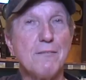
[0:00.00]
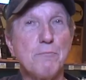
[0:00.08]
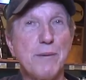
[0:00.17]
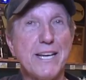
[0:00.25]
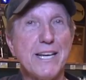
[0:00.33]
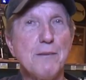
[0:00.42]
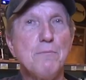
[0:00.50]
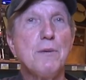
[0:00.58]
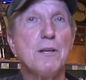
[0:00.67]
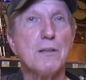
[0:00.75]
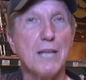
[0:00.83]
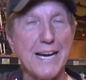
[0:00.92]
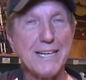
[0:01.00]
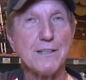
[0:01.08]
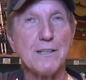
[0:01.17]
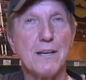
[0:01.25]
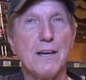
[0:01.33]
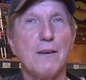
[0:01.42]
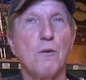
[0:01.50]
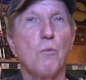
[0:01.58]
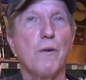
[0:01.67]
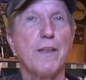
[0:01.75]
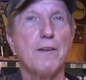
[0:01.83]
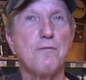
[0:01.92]
medium light
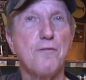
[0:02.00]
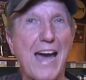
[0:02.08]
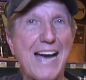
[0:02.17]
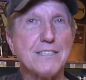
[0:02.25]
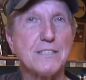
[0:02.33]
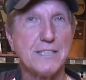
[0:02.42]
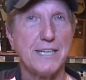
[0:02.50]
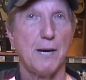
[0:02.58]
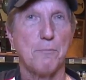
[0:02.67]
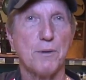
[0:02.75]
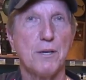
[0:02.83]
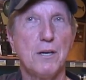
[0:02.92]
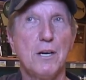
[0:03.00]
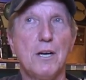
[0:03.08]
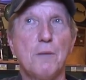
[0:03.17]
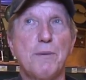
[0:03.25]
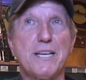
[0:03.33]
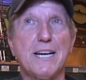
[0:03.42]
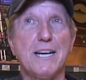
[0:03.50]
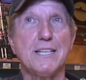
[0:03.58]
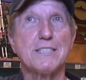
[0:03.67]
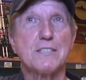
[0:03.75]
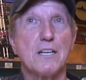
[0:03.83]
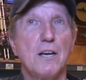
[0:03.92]
with a fast tip
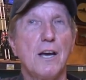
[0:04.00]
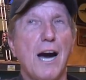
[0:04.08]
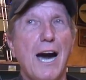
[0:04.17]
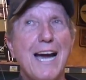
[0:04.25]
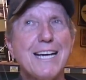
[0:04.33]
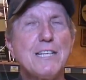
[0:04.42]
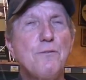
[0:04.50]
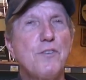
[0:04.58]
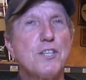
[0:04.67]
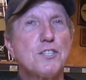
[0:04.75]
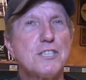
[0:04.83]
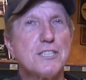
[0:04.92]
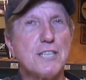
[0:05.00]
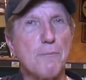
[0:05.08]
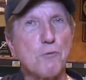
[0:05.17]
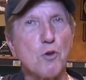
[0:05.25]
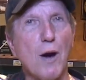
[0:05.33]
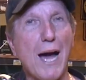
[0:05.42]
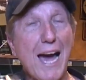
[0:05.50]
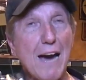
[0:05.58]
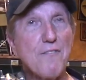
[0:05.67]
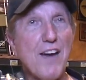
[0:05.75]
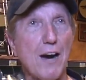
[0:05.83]
because I can fish this up to a half